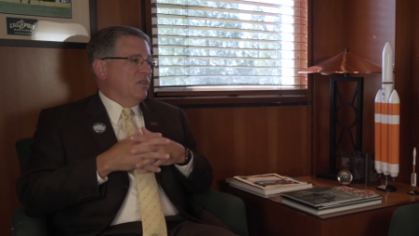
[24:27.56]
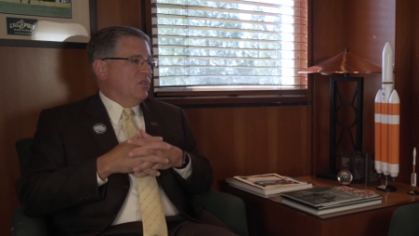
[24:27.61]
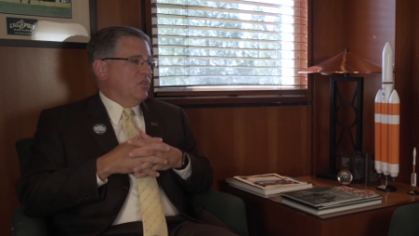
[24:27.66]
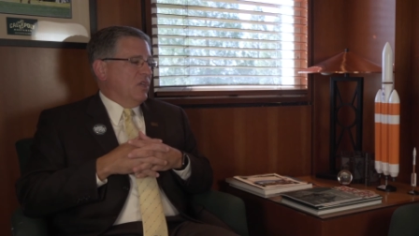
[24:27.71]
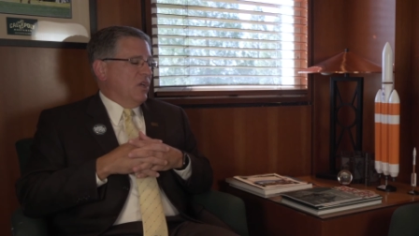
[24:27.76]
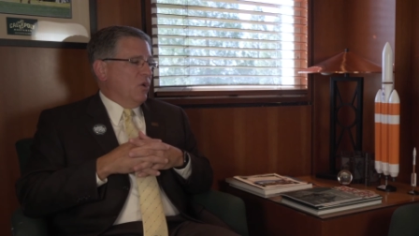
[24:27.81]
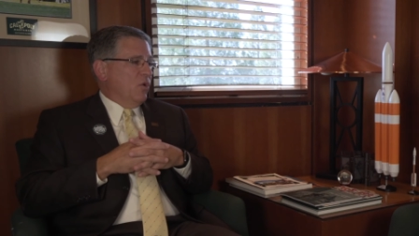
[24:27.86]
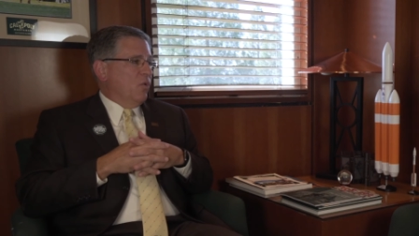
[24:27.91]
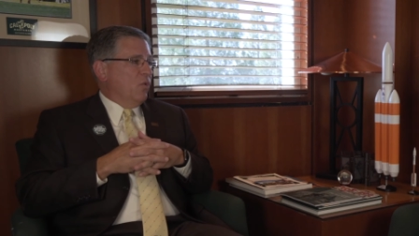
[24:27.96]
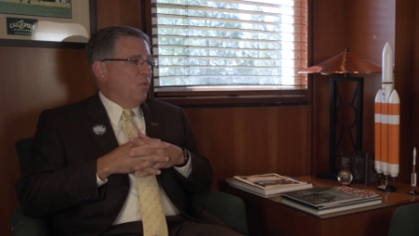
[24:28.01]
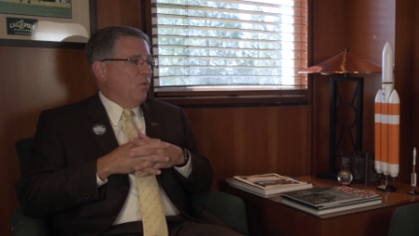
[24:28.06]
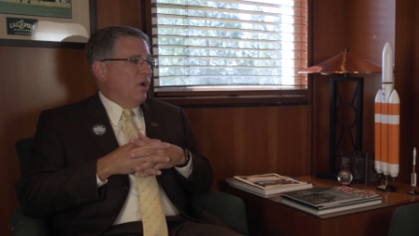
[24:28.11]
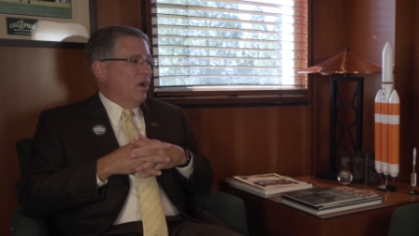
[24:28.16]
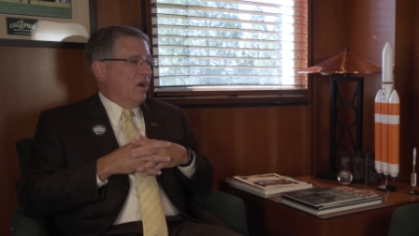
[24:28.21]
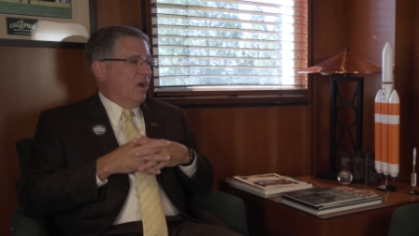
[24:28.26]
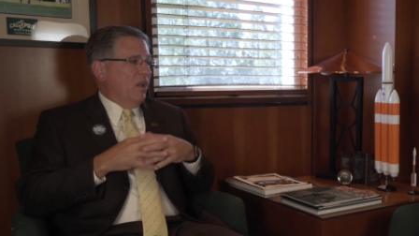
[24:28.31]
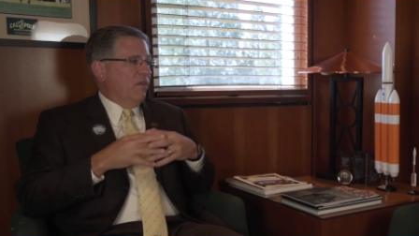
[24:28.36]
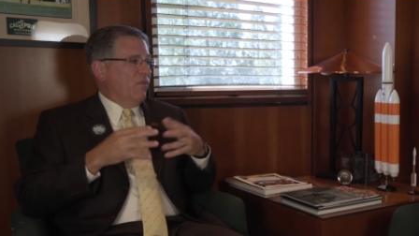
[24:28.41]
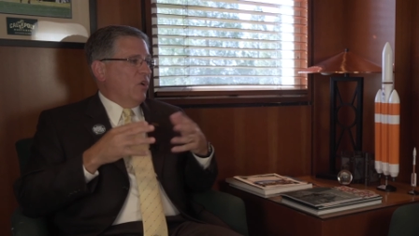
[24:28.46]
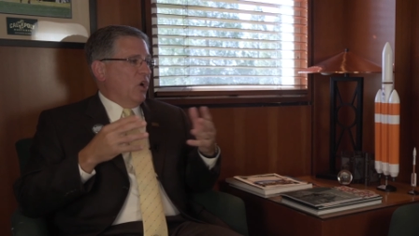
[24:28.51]
So
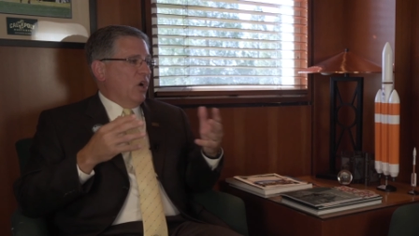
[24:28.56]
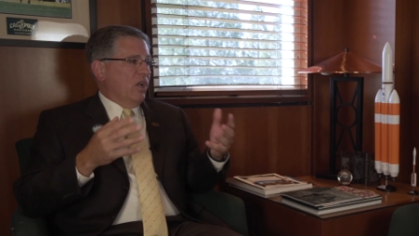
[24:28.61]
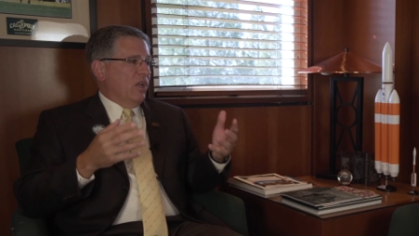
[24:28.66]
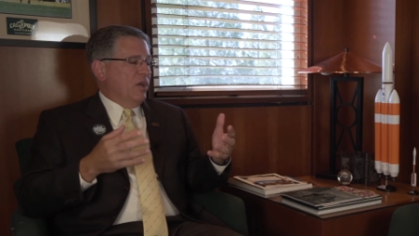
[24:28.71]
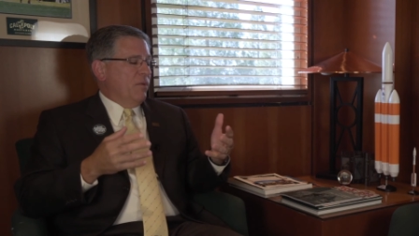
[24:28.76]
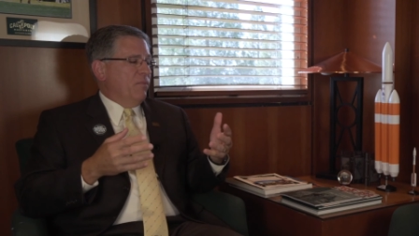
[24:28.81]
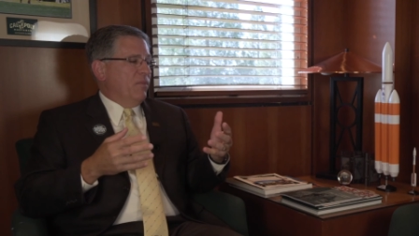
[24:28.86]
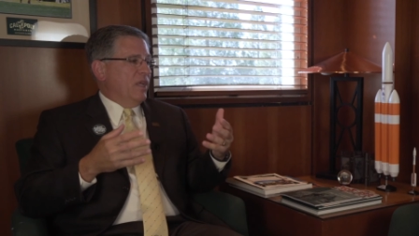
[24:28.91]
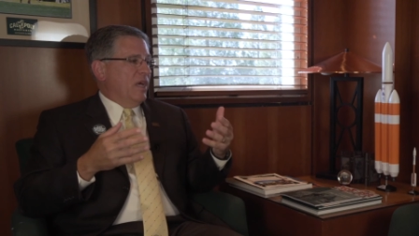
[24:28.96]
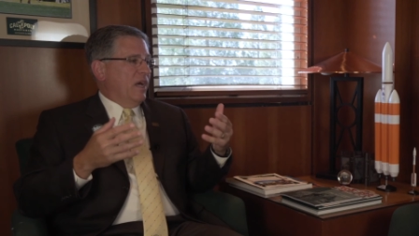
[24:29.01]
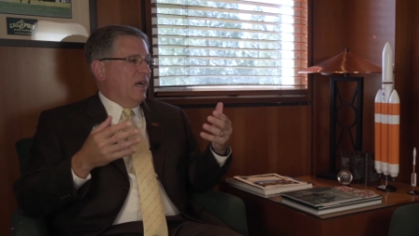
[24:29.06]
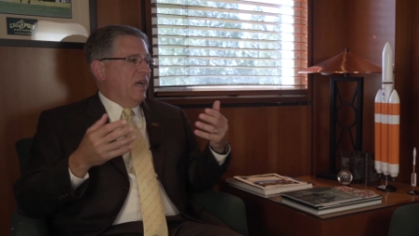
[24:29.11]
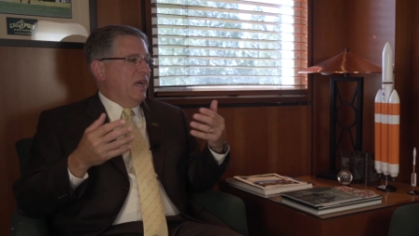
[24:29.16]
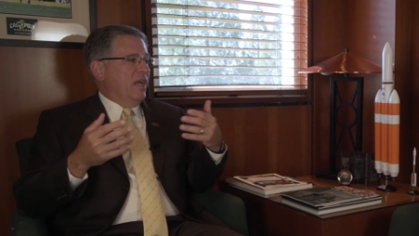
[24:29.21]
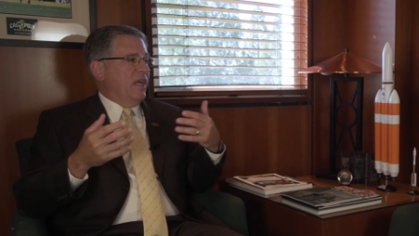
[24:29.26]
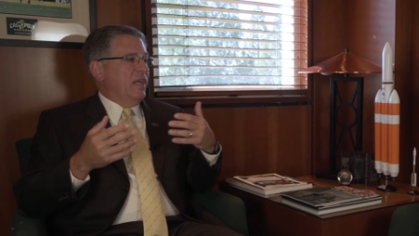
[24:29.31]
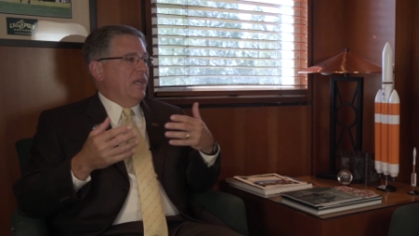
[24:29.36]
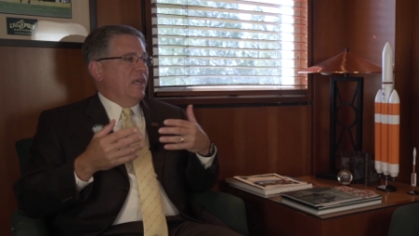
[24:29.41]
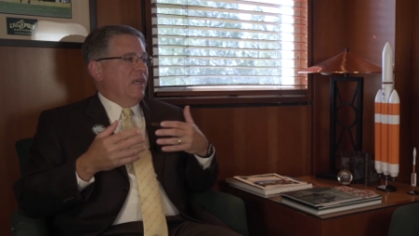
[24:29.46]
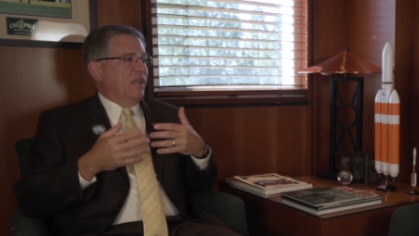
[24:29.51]
all of our
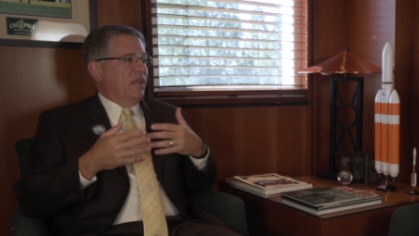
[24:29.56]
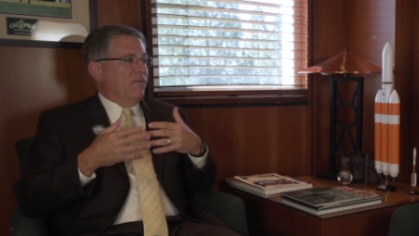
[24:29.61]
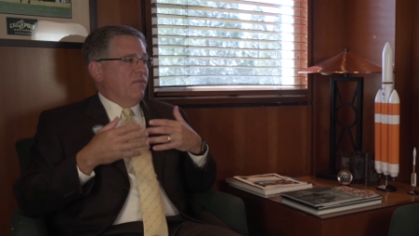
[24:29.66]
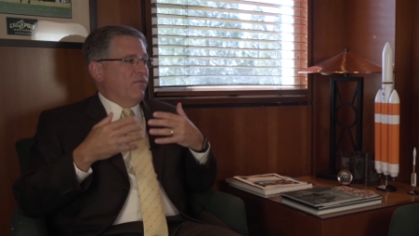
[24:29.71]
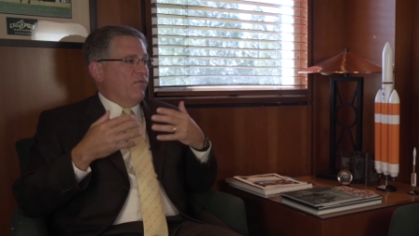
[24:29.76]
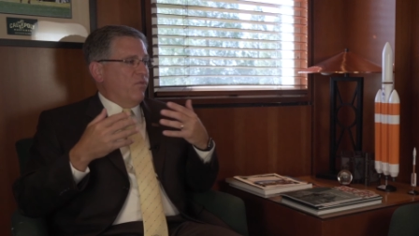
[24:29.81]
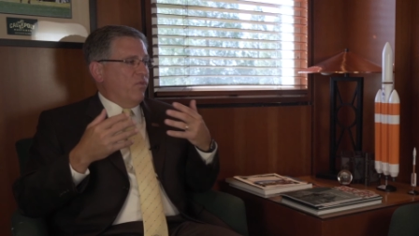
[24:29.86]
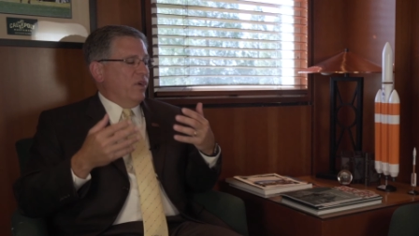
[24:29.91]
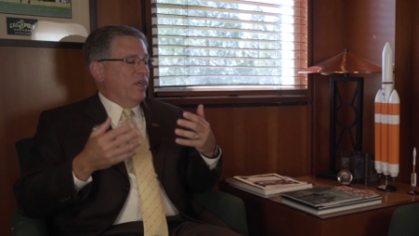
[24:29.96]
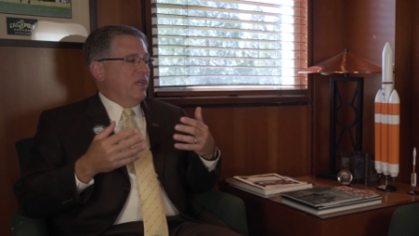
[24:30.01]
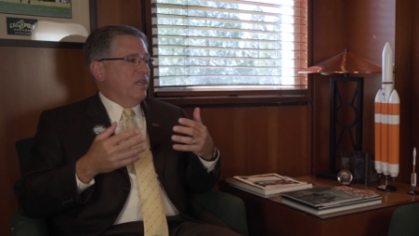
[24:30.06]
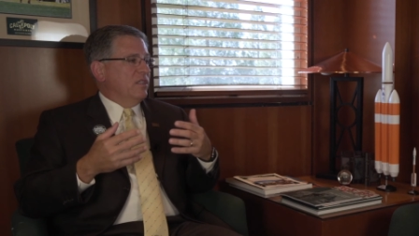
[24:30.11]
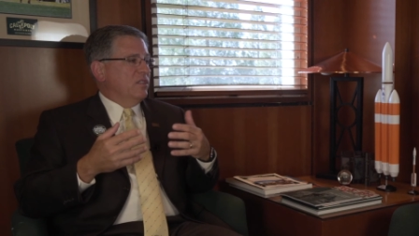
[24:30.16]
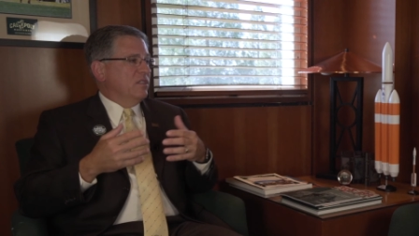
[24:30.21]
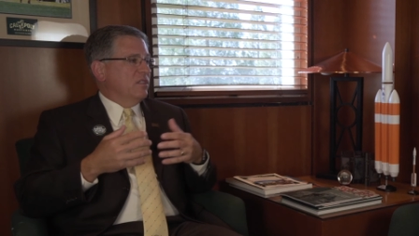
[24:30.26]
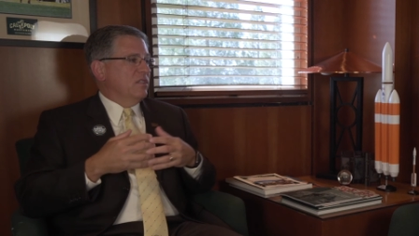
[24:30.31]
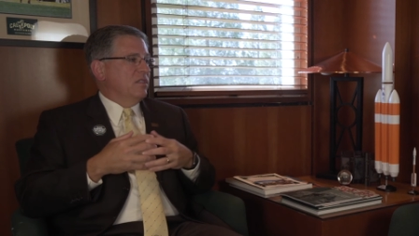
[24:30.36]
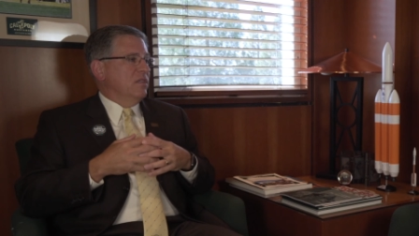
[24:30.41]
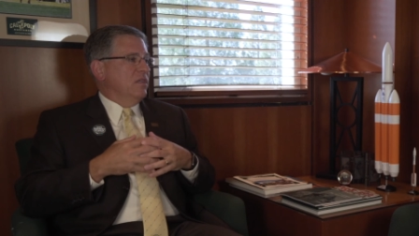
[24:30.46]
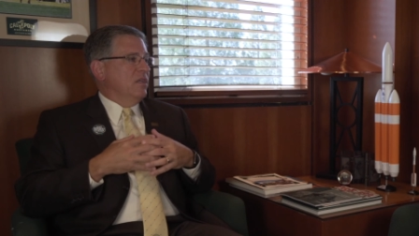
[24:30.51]
alumni and
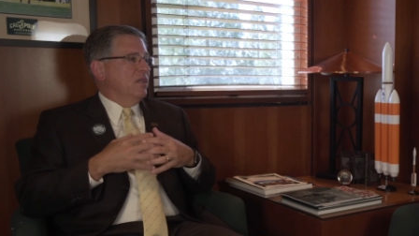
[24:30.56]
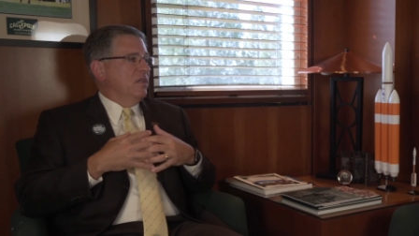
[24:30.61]
friends